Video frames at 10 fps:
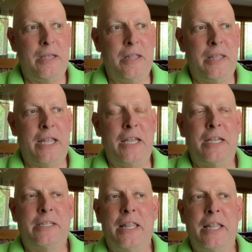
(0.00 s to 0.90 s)
that
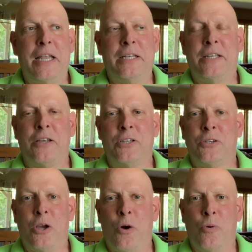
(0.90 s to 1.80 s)
it doesn't
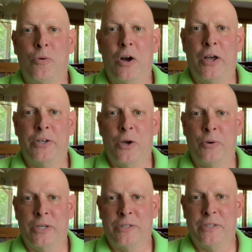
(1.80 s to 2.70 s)
go
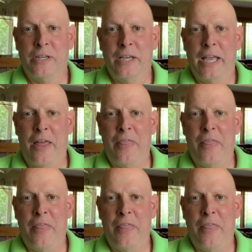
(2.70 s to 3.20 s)
unnoticed, and